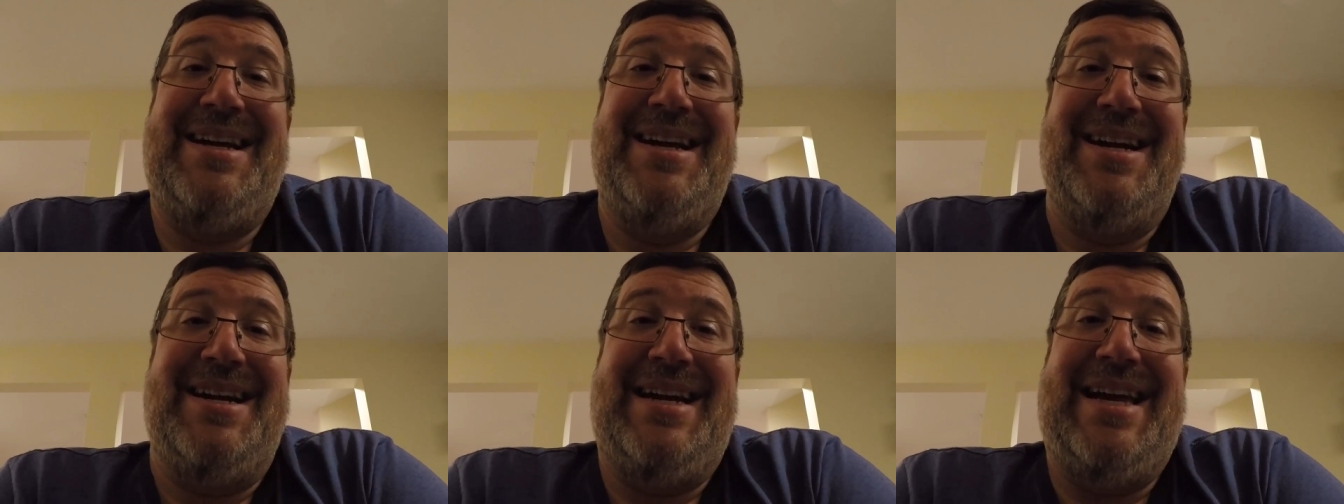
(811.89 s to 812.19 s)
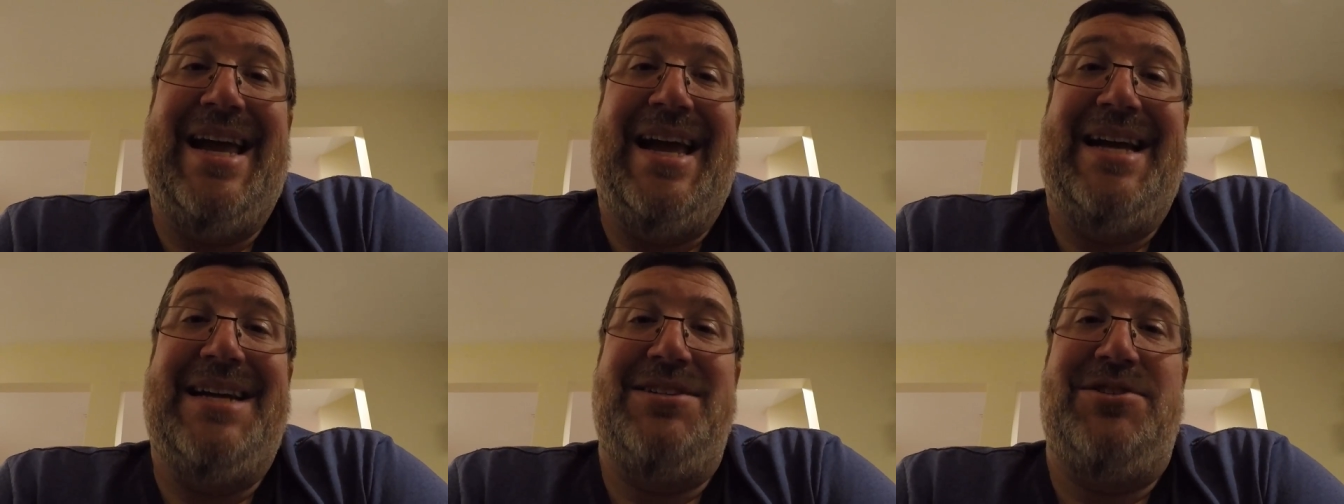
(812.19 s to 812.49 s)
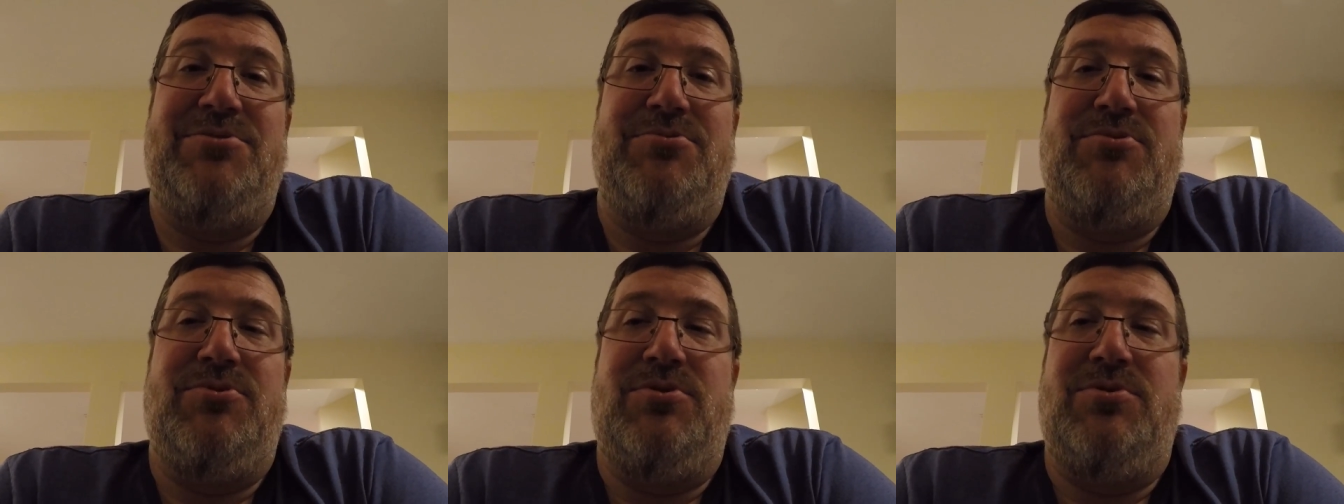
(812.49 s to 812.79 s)
a
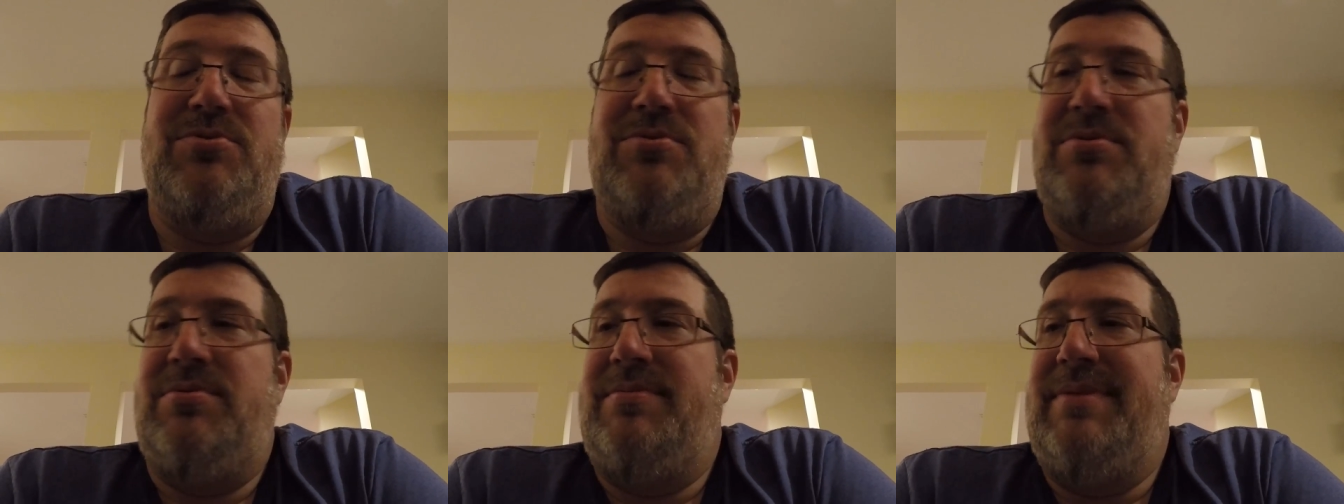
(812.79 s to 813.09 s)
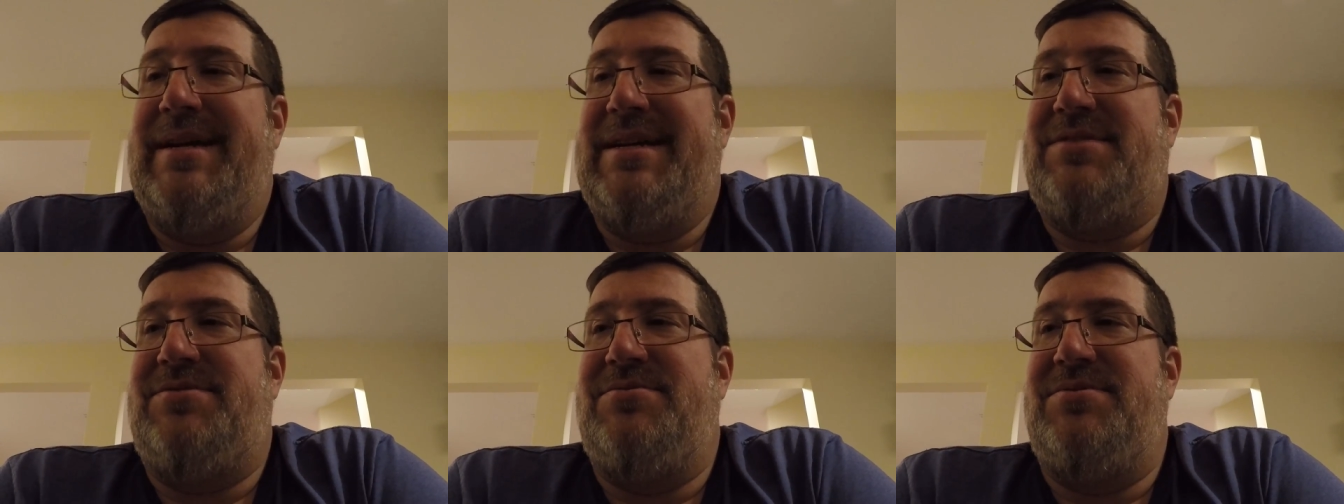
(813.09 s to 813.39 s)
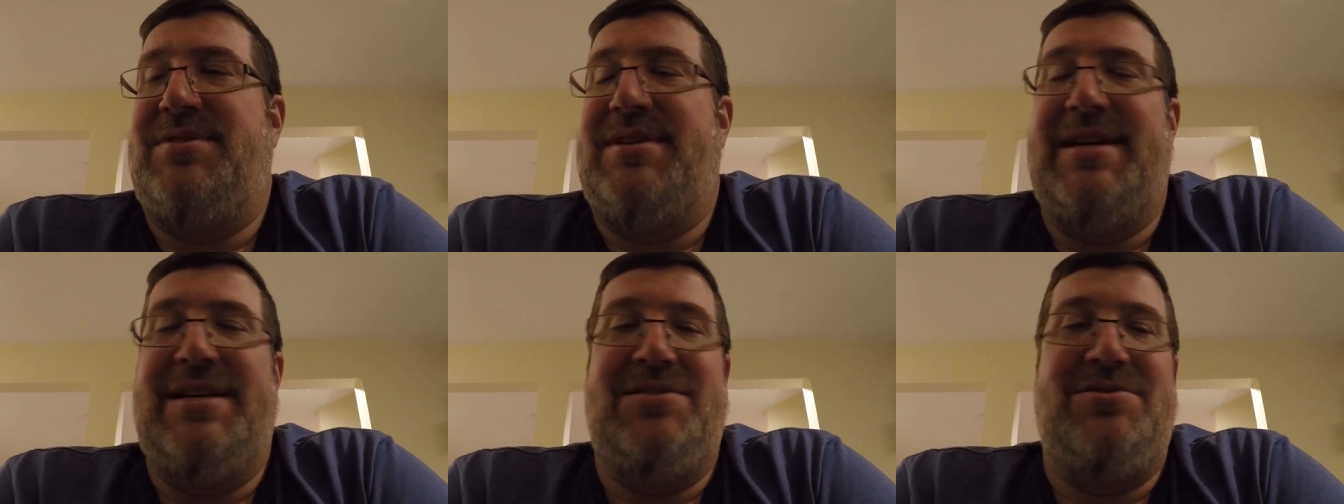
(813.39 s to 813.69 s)
casual
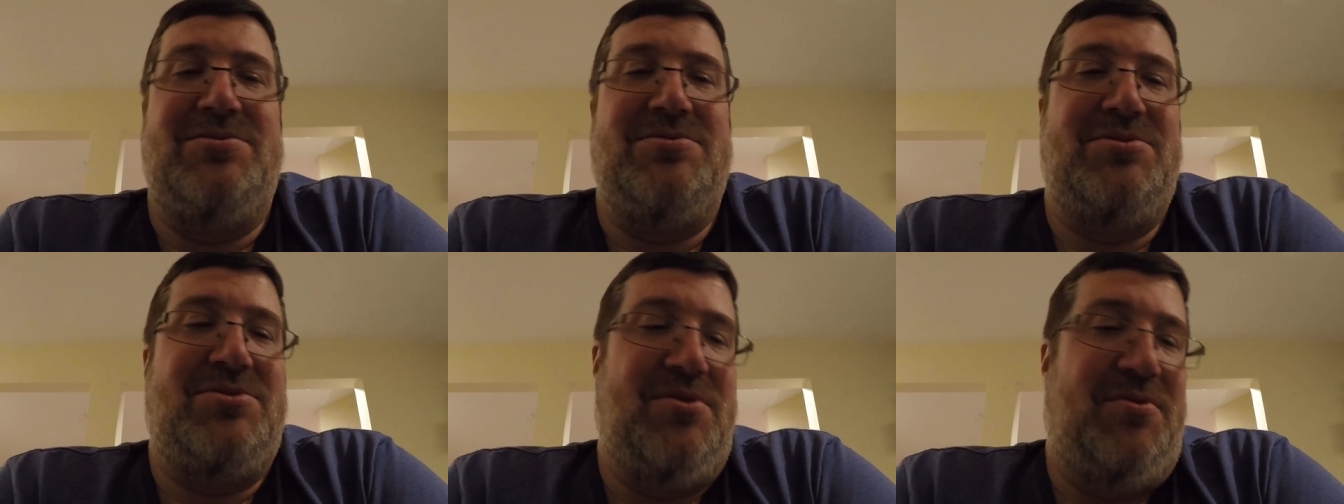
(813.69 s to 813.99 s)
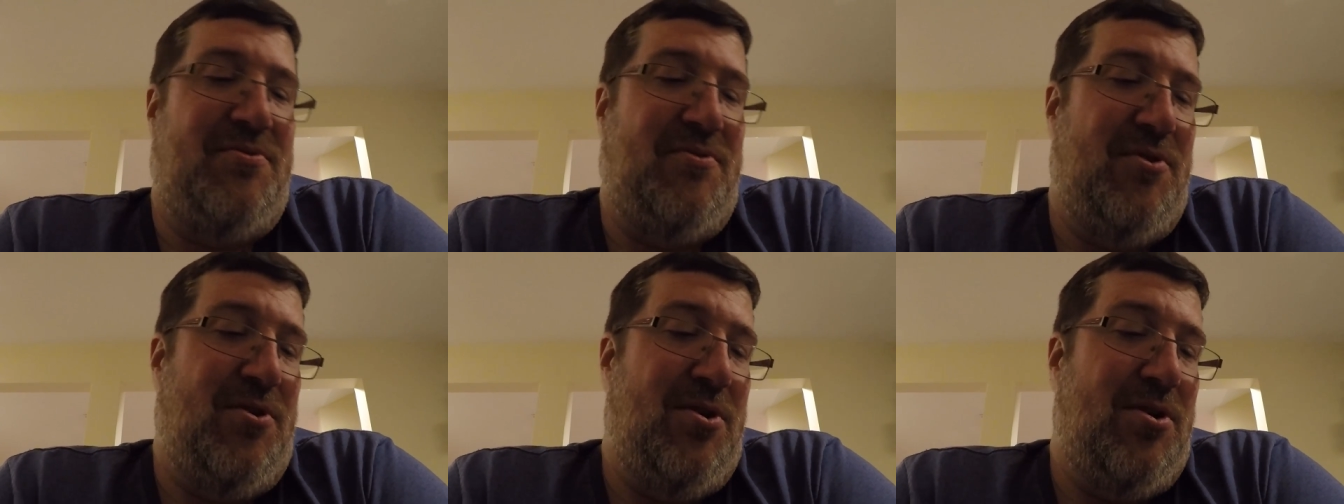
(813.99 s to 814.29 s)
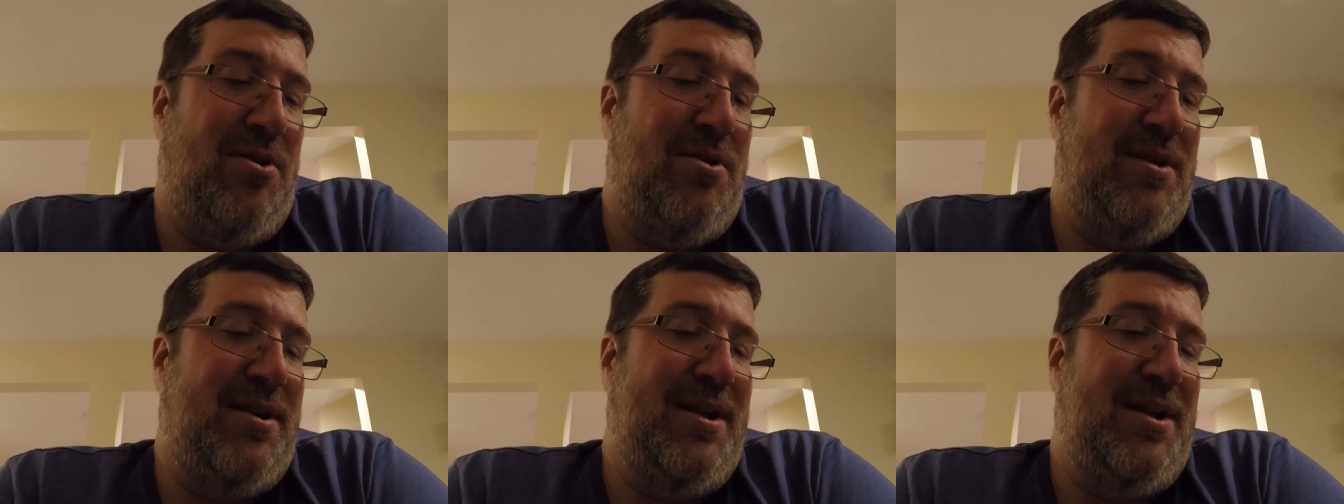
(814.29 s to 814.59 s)
exerciser so
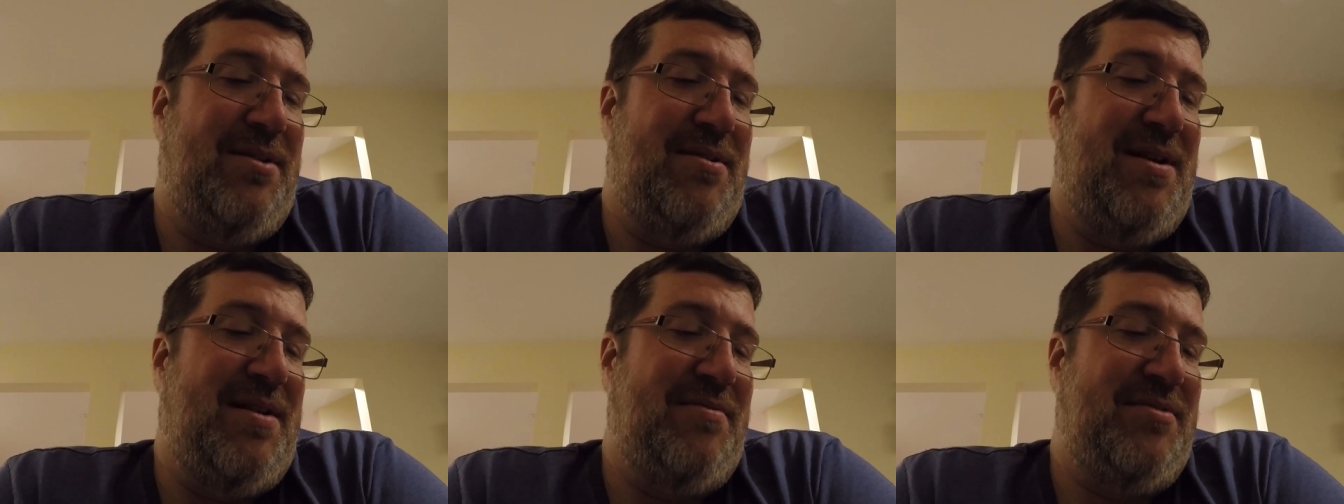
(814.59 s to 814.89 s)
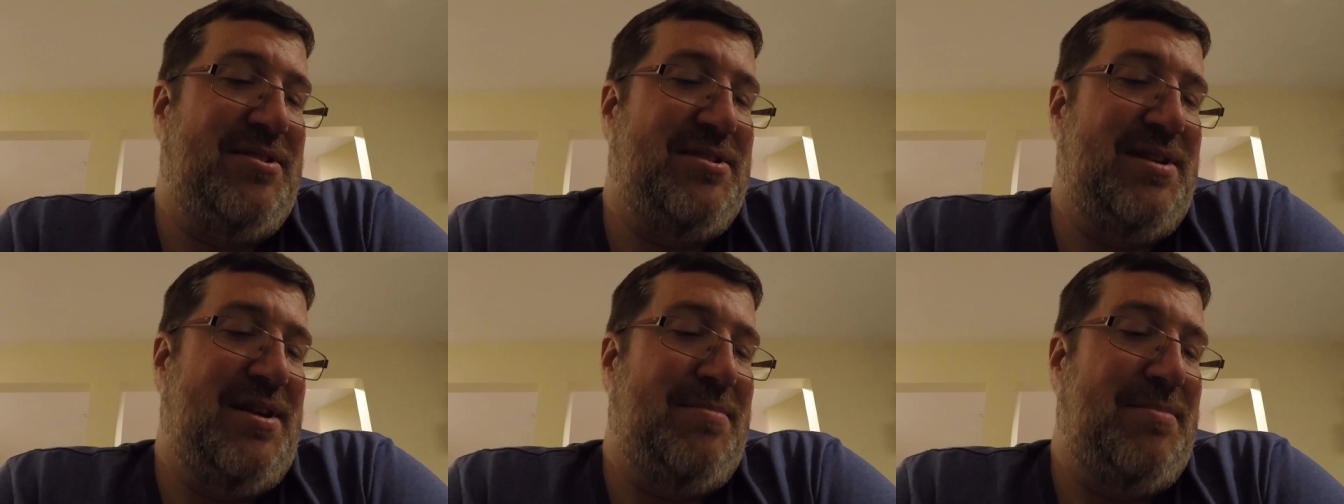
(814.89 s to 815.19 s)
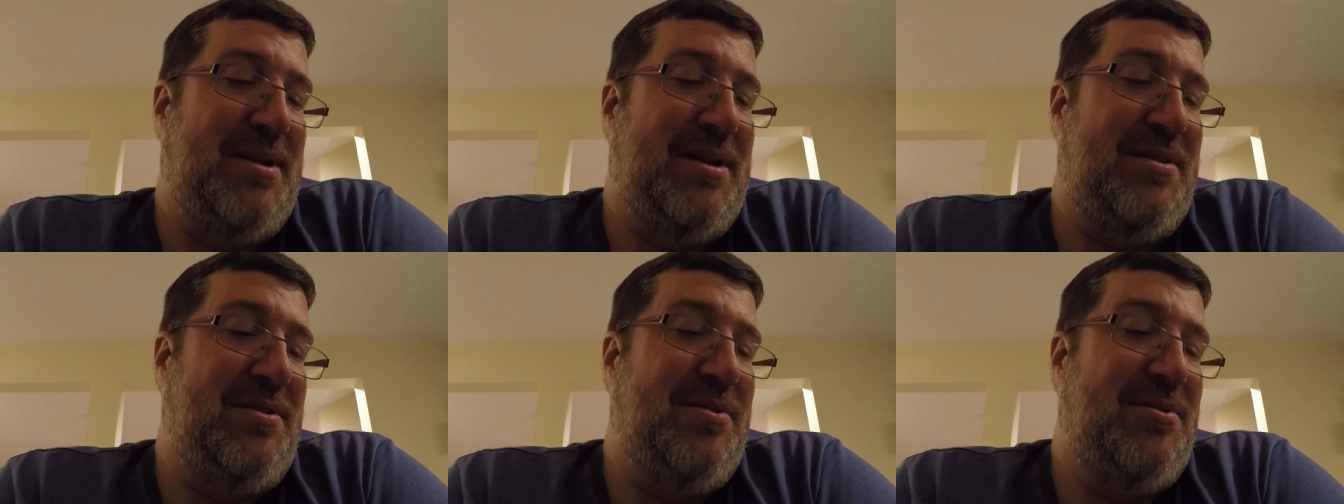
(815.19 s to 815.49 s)
far, you know, obviously
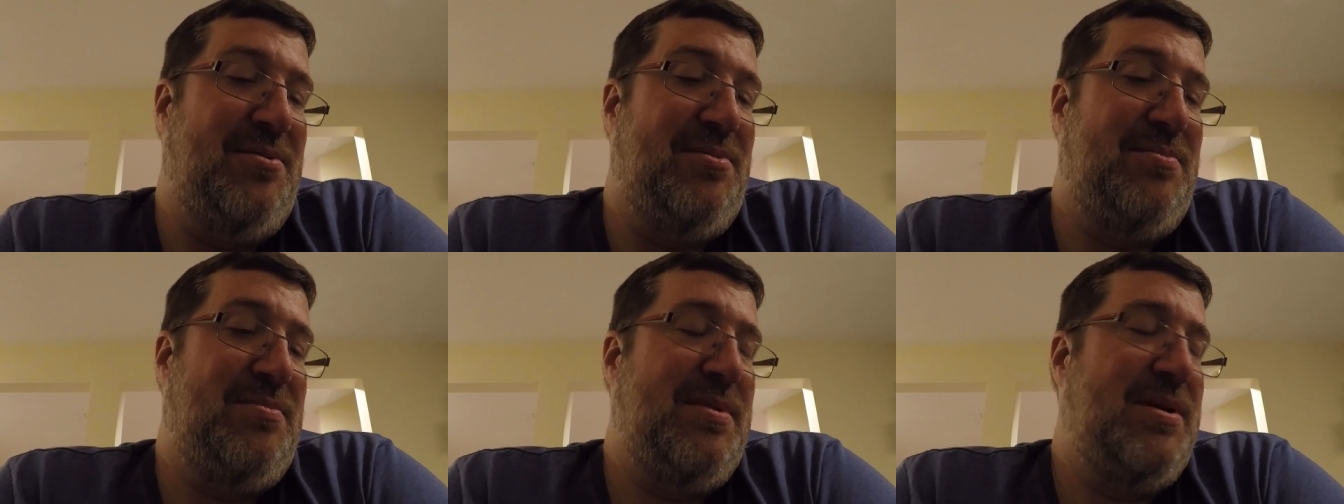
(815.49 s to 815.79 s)
I'm not no,